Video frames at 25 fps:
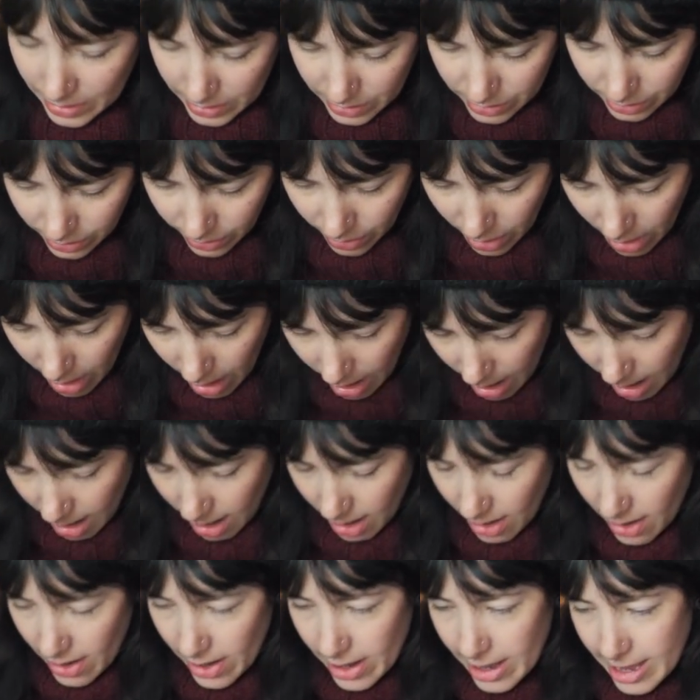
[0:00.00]
so
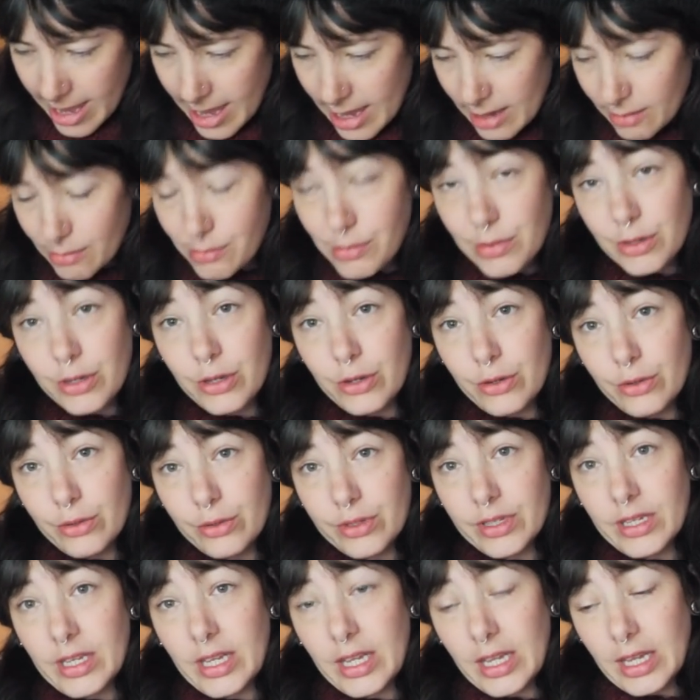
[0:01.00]
I am
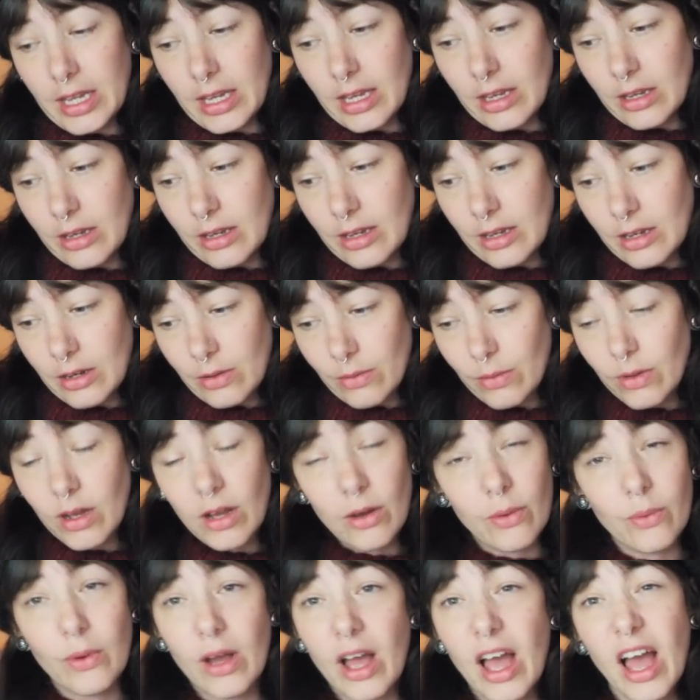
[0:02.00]
using,
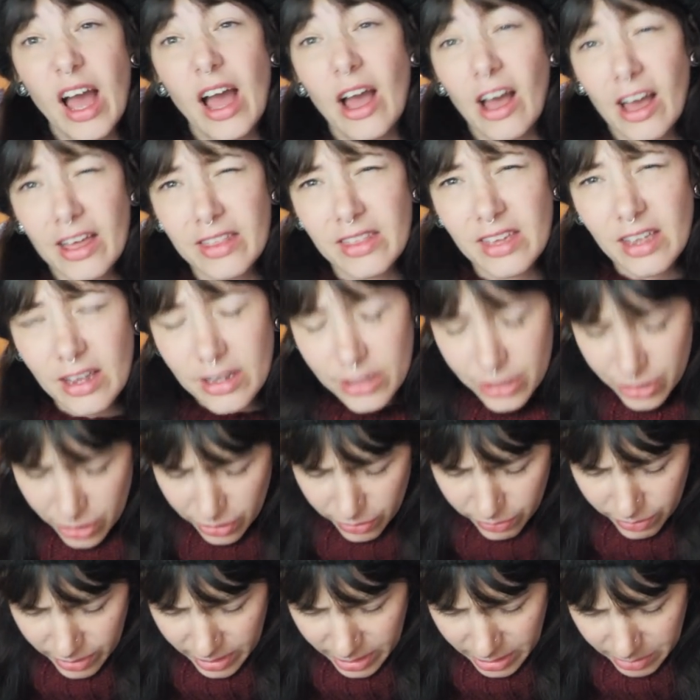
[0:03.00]
well, I think I
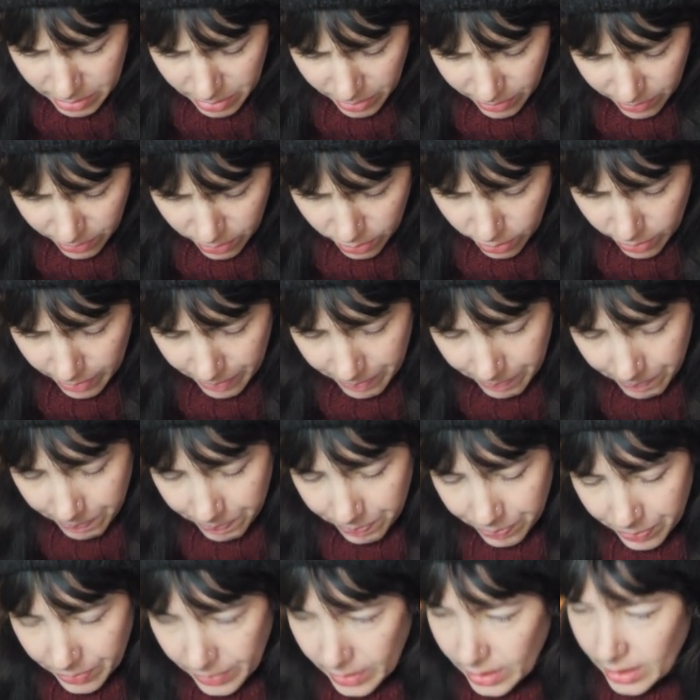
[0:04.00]
showed these before.
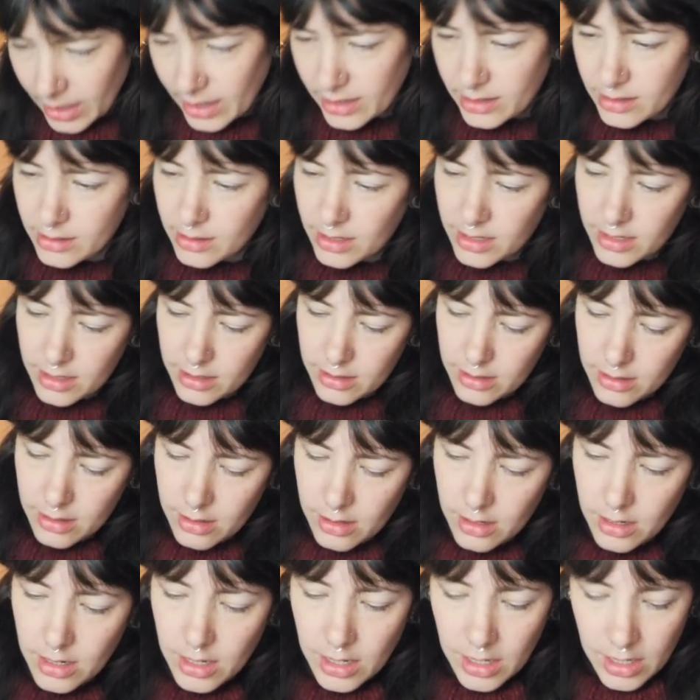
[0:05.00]
Yes, I did.
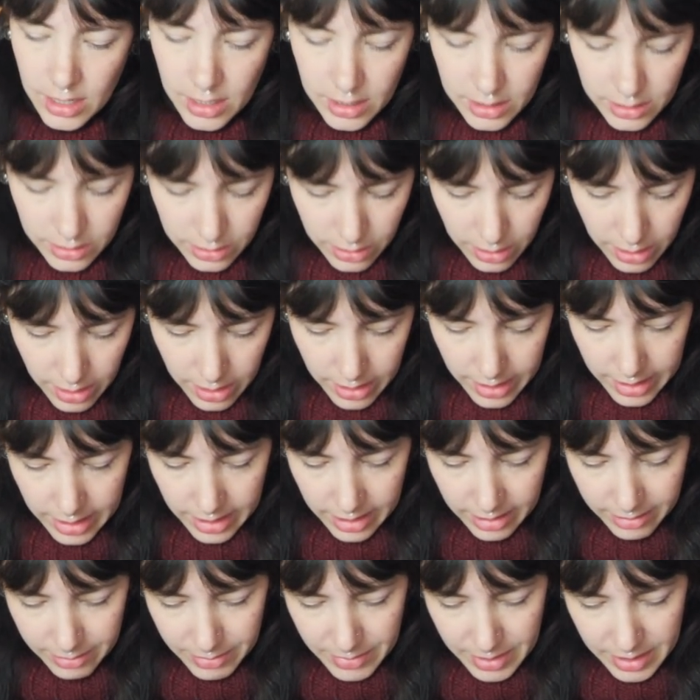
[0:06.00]
So I
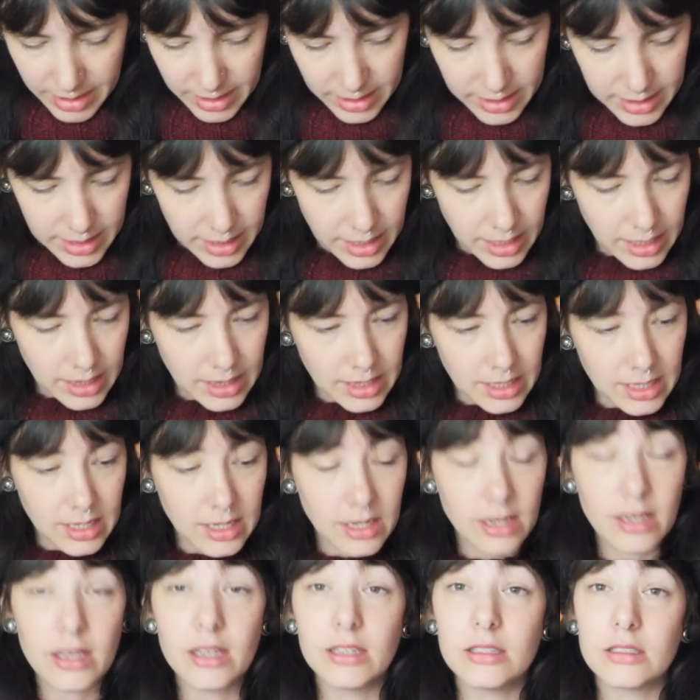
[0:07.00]
am knitting
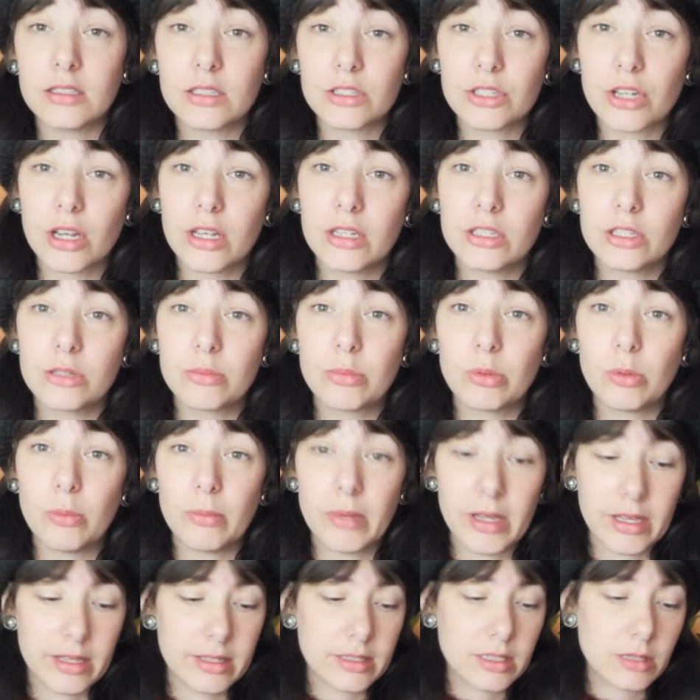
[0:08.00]
the Interchangeable
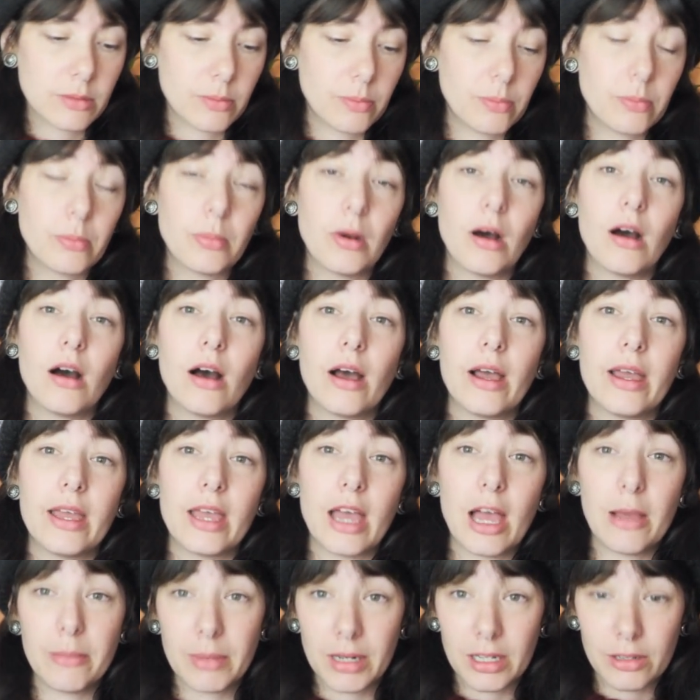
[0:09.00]
Mitts by
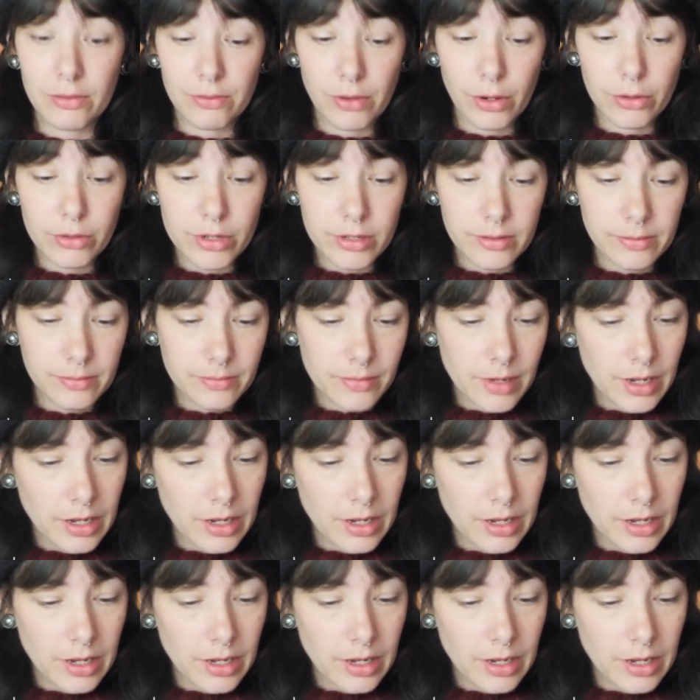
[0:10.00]
Emily Foden,